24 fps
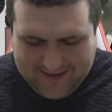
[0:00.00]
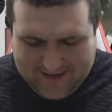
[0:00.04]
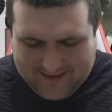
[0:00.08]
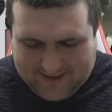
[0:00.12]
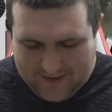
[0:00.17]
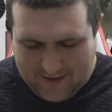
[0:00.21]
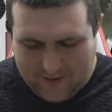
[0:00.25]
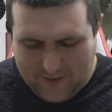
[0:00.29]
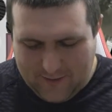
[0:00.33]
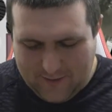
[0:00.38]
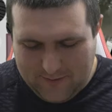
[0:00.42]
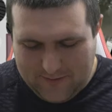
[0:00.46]

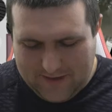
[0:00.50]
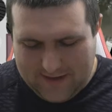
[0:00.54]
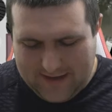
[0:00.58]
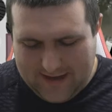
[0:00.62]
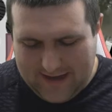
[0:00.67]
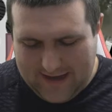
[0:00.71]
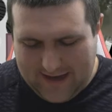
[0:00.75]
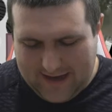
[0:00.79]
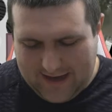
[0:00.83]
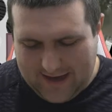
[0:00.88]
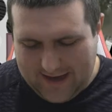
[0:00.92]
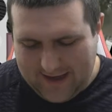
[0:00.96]
So
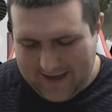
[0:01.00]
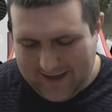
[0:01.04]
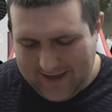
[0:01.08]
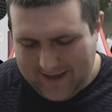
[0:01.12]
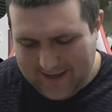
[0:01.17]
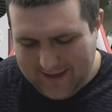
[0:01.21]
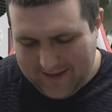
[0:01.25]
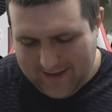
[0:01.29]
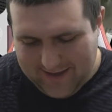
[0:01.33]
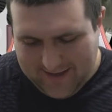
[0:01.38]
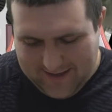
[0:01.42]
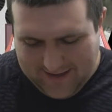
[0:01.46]
yeah,
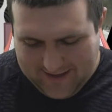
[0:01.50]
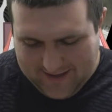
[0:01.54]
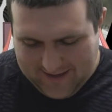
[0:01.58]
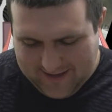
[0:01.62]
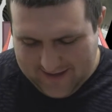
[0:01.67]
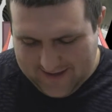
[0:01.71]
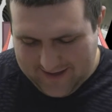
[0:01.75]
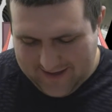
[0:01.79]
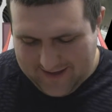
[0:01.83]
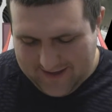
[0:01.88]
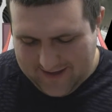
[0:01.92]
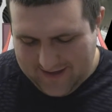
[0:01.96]

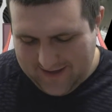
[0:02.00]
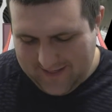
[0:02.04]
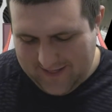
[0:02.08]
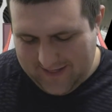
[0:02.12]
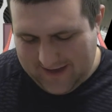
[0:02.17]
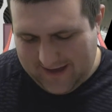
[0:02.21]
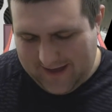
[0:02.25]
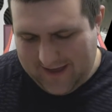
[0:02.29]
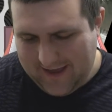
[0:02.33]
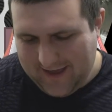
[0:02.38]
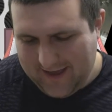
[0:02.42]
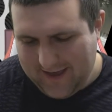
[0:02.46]

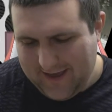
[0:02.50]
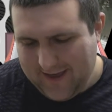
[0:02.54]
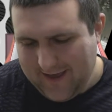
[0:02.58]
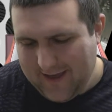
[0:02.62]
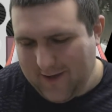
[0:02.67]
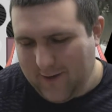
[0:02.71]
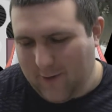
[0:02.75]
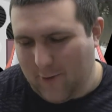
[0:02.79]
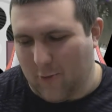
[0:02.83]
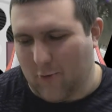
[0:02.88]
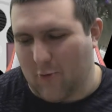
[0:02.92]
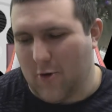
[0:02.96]
like
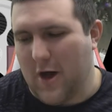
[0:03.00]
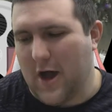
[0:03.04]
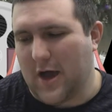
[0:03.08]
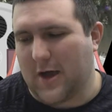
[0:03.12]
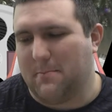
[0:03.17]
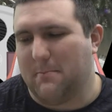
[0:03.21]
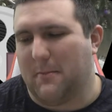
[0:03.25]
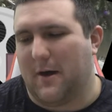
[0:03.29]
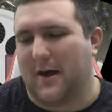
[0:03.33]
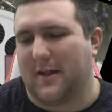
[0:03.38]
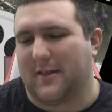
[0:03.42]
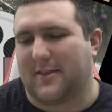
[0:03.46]

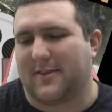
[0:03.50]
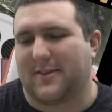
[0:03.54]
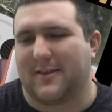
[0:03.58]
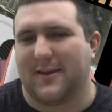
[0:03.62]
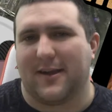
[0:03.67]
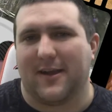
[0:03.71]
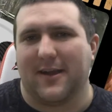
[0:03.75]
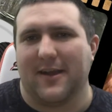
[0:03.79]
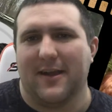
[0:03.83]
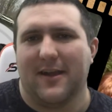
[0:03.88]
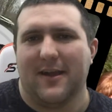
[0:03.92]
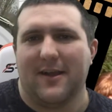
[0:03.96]
Rock
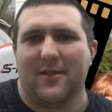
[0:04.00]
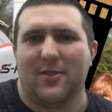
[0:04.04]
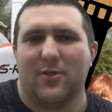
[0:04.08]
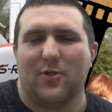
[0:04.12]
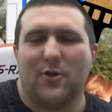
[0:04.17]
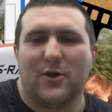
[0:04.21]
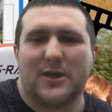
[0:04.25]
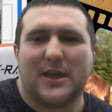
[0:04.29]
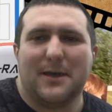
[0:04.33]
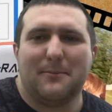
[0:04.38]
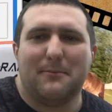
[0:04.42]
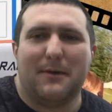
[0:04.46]
Monster.
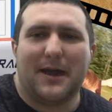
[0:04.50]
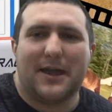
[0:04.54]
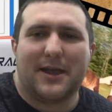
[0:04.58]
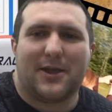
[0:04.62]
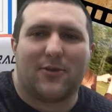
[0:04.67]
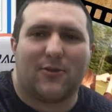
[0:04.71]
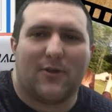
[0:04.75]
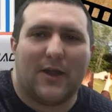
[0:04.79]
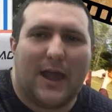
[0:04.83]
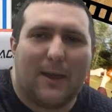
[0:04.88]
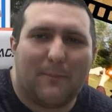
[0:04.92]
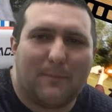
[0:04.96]
Look at my
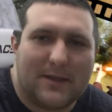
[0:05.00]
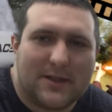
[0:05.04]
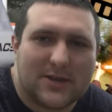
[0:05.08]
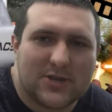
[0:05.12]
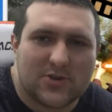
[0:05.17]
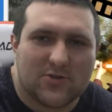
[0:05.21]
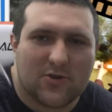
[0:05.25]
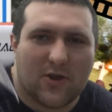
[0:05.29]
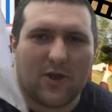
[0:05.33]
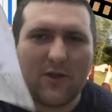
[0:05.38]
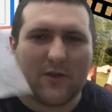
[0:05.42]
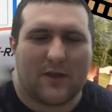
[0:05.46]
crappy
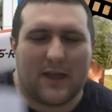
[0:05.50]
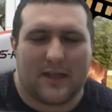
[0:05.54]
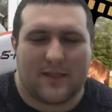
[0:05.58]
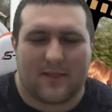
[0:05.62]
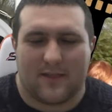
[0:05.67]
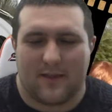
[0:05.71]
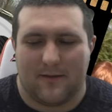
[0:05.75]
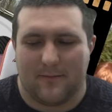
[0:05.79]
drawing.